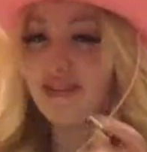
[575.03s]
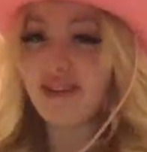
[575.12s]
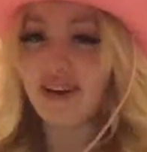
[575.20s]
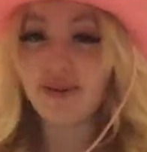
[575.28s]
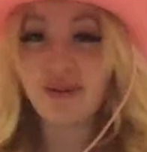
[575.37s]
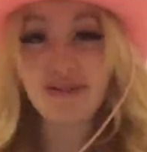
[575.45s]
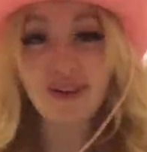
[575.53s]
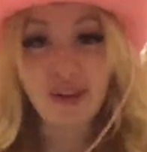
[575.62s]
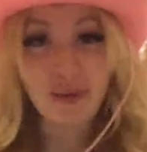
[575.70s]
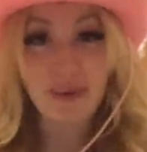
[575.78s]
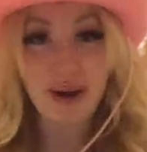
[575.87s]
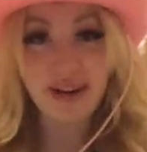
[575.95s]
I don't have
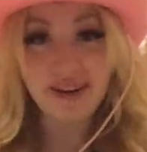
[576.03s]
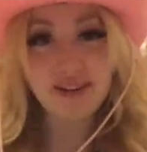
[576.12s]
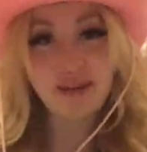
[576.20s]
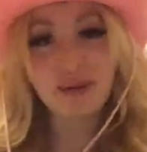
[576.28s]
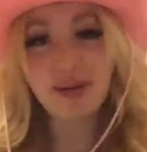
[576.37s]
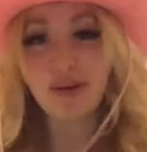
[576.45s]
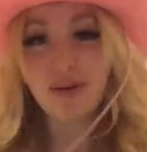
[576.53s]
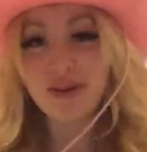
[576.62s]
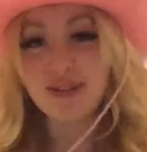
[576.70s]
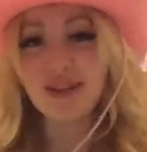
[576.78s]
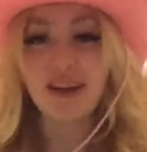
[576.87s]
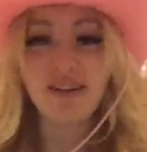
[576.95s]
another one. The Greek yogurt
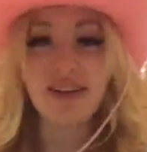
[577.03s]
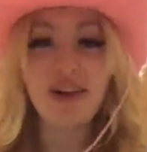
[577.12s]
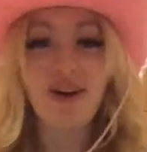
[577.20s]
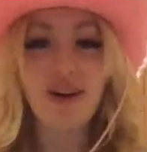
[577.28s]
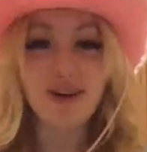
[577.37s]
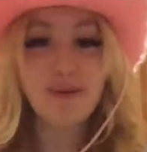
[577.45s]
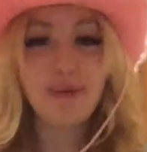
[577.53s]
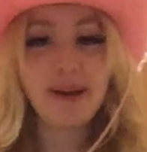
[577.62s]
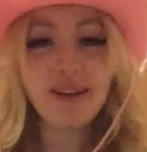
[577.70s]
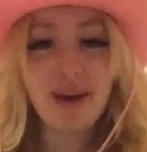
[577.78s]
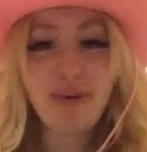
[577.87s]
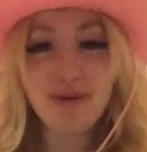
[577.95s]
is kind of like occupied
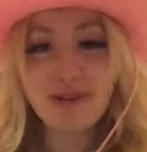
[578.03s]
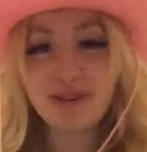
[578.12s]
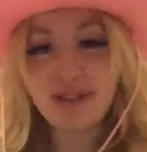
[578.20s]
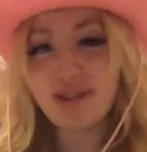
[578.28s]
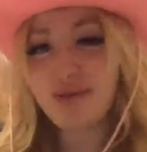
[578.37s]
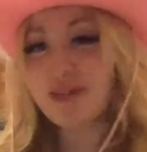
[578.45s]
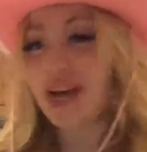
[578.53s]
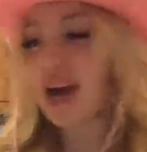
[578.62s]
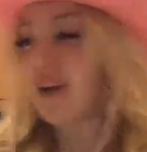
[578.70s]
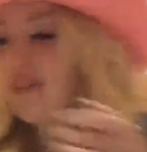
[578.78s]
now. We're just gonna use half